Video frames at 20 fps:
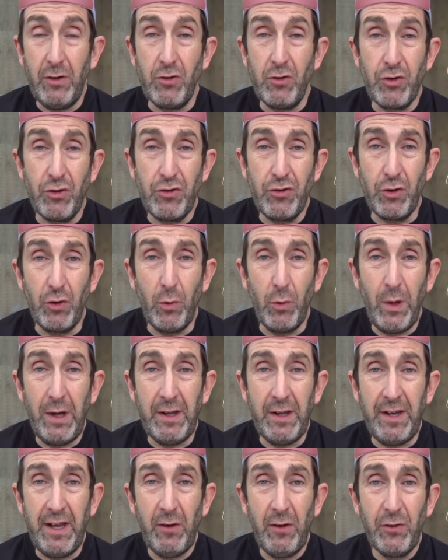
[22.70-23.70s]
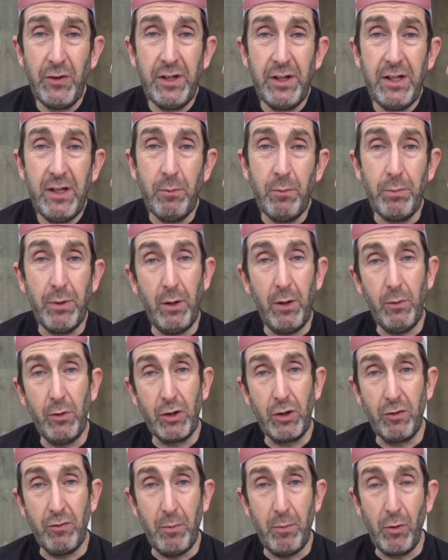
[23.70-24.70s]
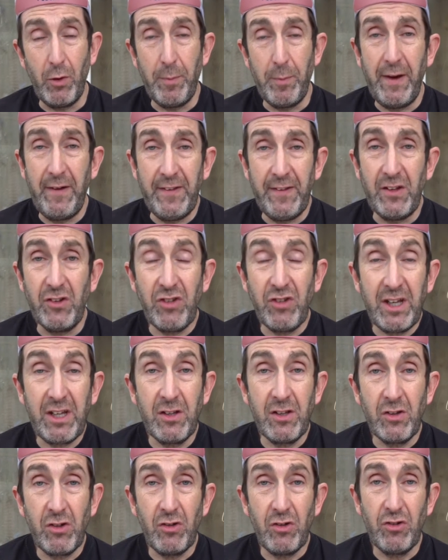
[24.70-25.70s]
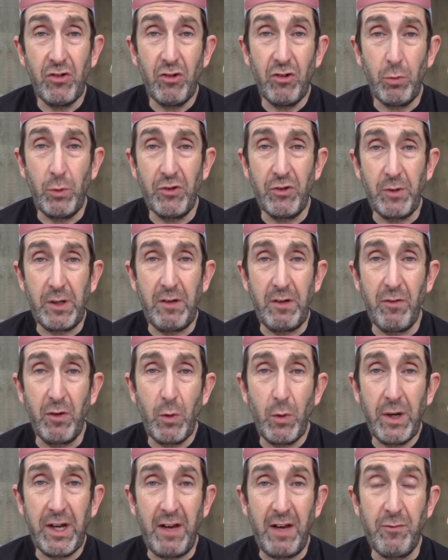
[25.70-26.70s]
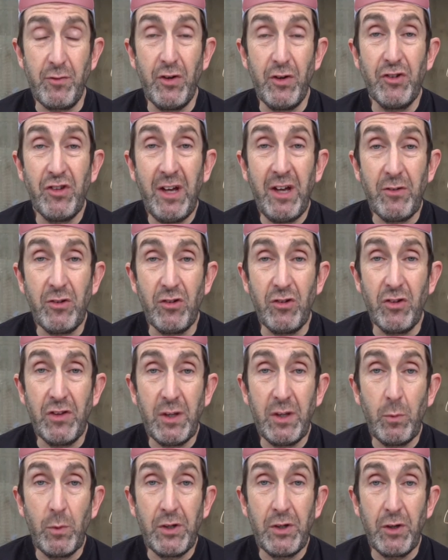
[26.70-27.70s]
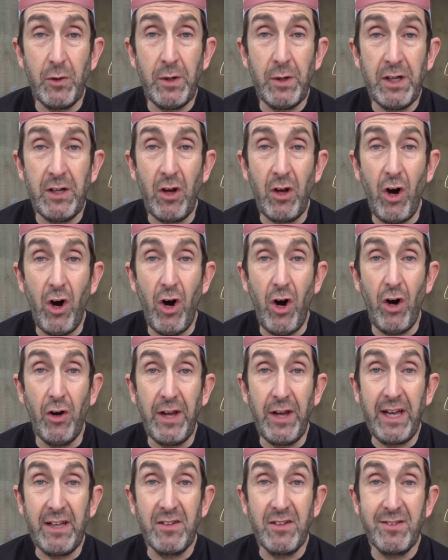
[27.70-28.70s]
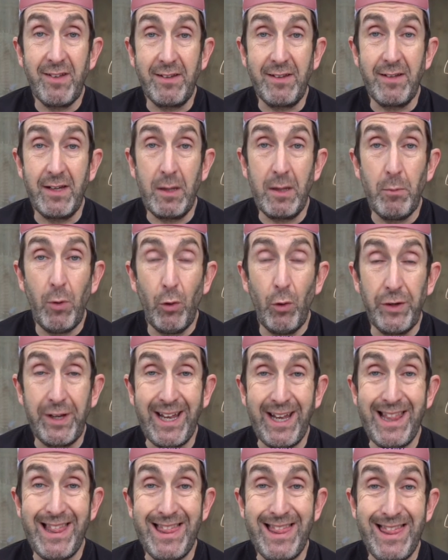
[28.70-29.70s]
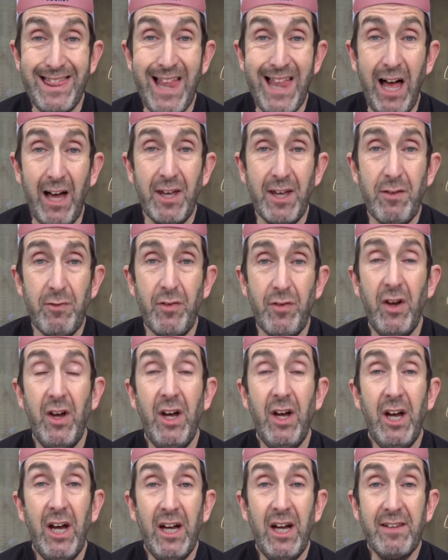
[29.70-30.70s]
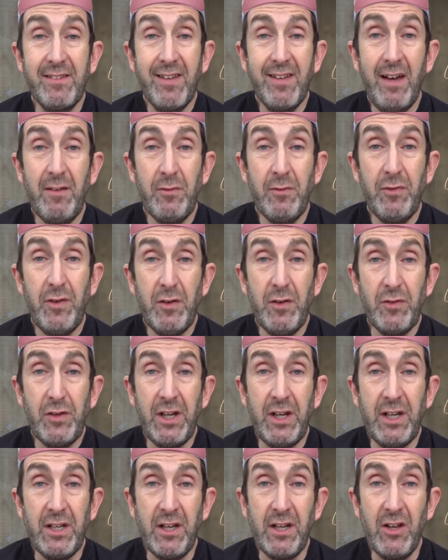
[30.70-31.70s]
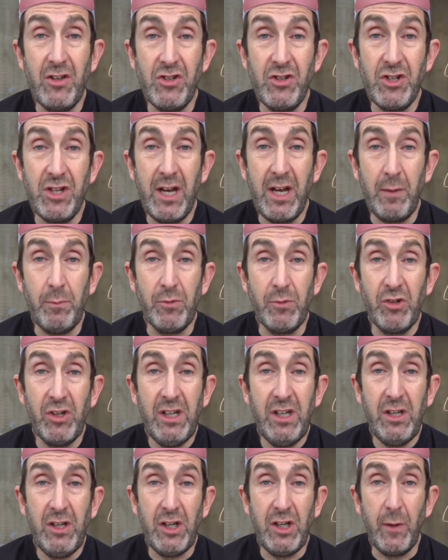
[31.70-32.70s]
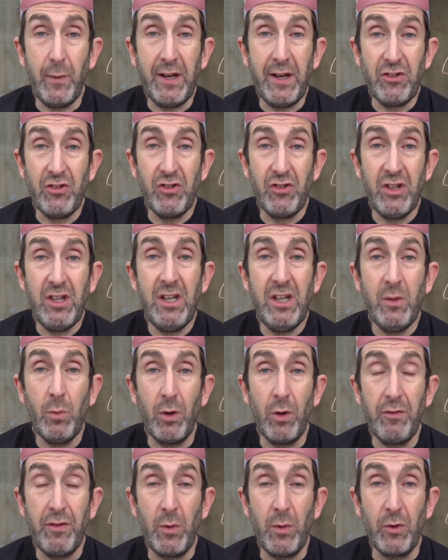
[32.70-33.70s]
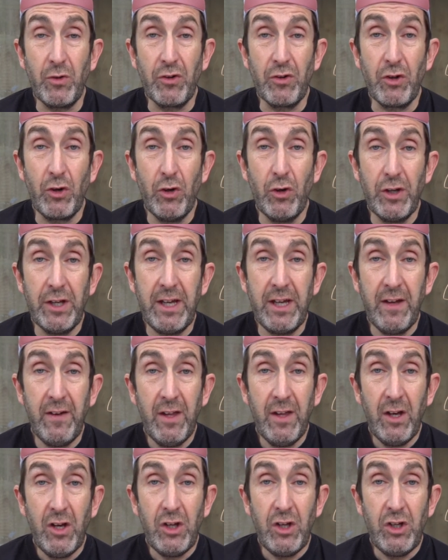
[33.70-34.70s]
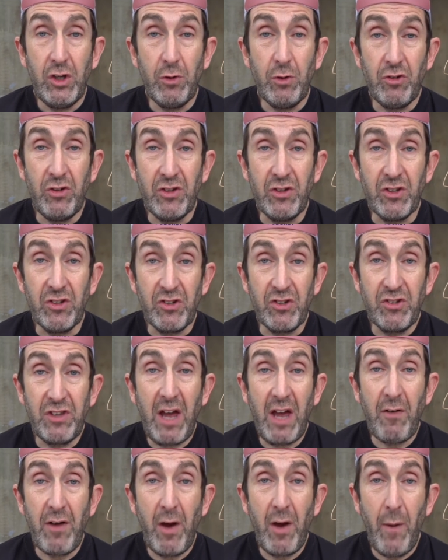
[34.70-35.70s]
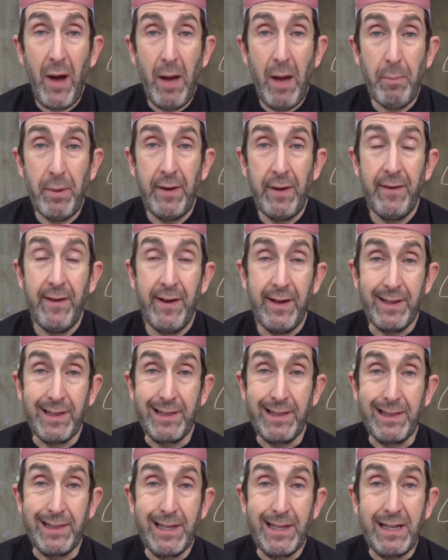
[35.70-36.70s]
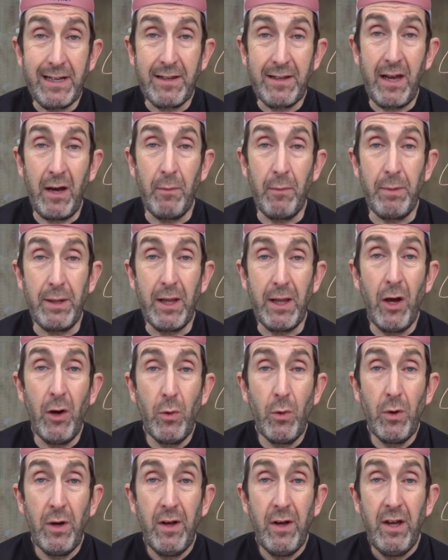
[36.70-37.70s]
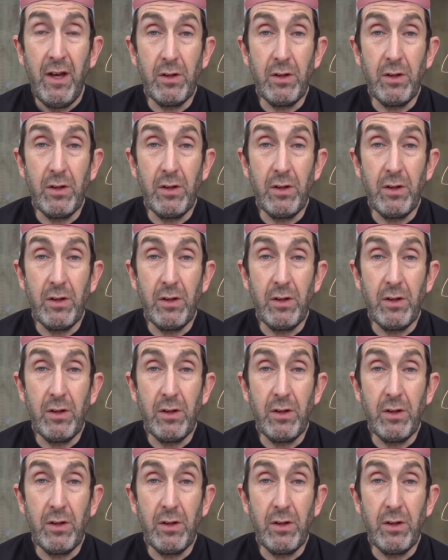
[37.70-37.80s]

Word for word: trust you're well and healthy, but we'll cover more about that in a second because I just want to give a quick advert out to something we're doing on a Saturday morning live at 10.15 GMT, UST, whatever you want to call it, using the Stereo app, link down below.